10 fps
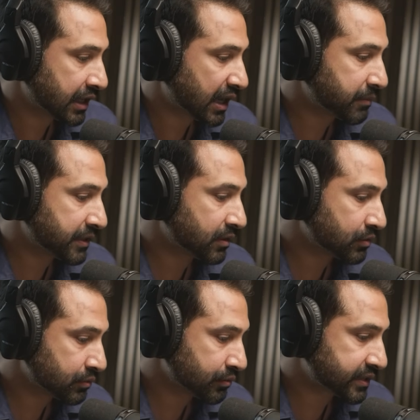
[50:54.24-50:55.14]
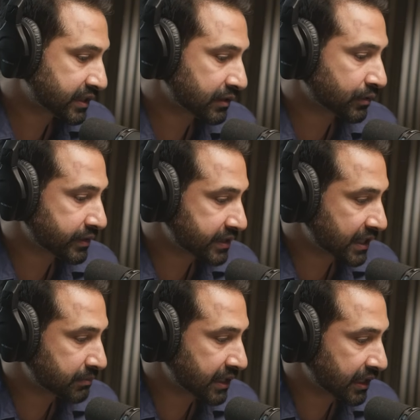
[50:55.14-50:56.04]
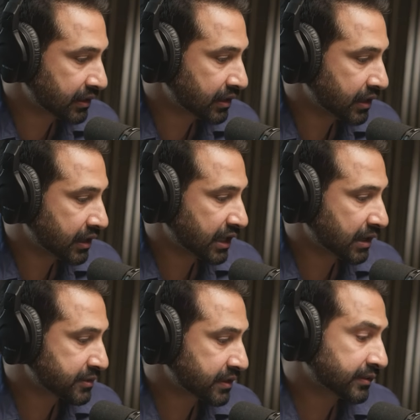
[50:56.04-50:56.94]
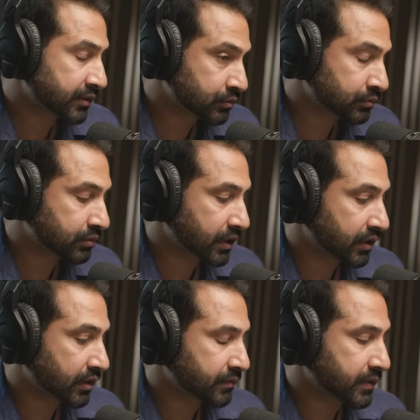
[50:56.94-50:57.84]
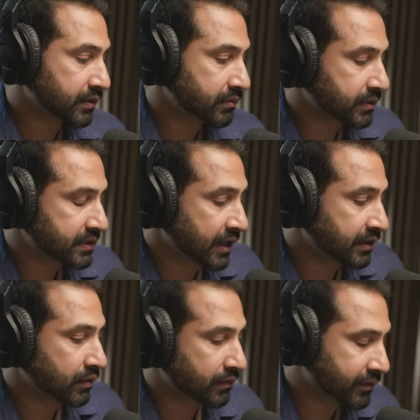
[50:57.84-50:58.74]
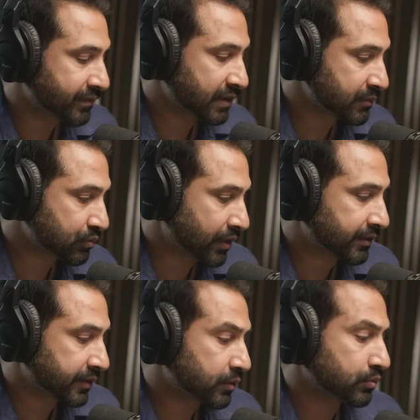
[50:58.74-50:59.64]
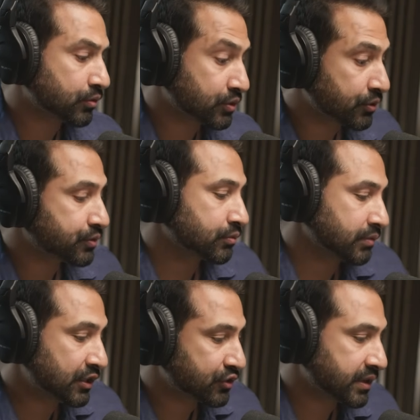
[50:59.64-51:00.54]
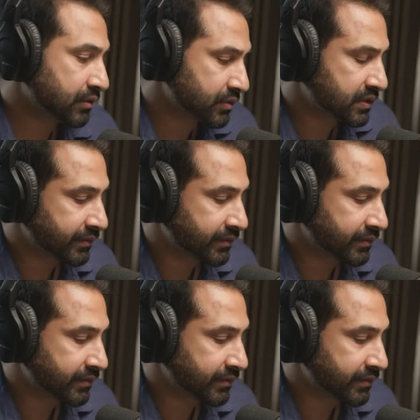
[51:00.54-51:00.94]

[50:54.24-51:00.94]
Ahmed Alou was killed on the same day. Hamza al-Dadou, the son of the famous Wael Dadou, who was also injured and was